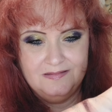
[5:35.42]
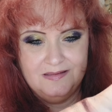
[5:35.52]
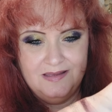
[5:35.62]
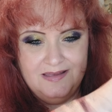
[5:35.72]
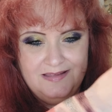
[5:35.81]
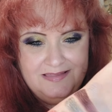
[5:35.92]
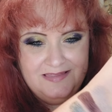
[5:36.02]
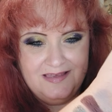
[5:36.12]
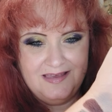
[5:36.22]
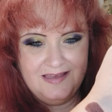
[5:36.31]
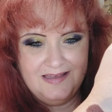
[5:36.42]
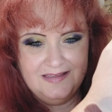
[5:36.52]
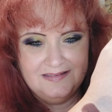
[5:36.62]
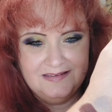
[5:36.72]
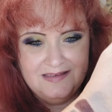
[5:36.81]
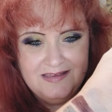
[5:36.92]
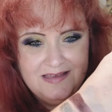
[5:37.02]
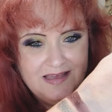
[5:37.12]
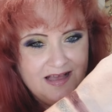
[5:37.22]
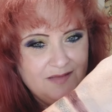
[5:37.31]
Like that.
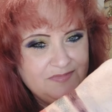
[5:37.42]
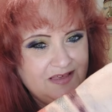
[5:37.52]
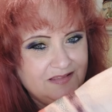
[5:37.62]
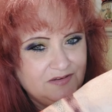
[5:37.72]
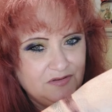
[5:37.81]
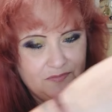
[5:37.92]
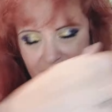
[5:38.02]
I'm telling you